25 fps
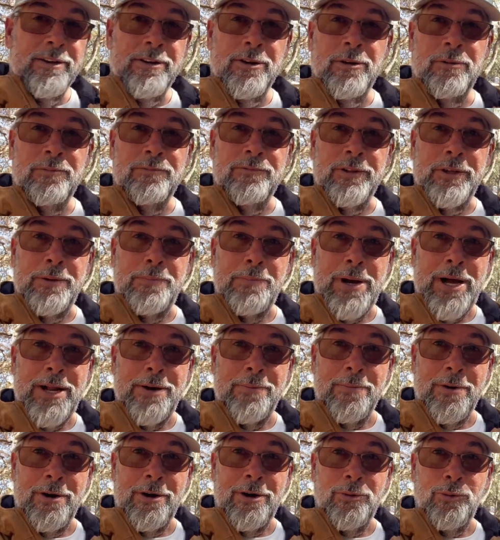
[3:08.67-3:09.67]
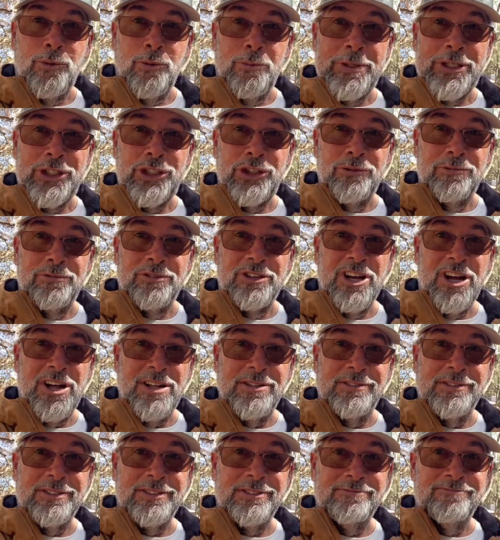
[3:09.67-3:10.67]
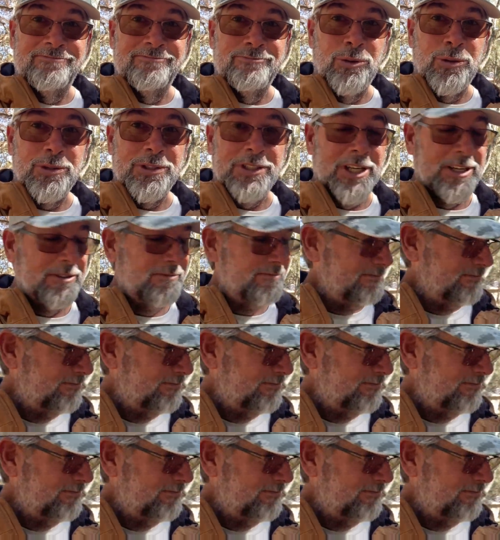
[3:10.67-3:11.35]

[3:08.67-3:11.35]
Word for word: Hopefully by tomorrow, we'll be shooting guns. We'll see.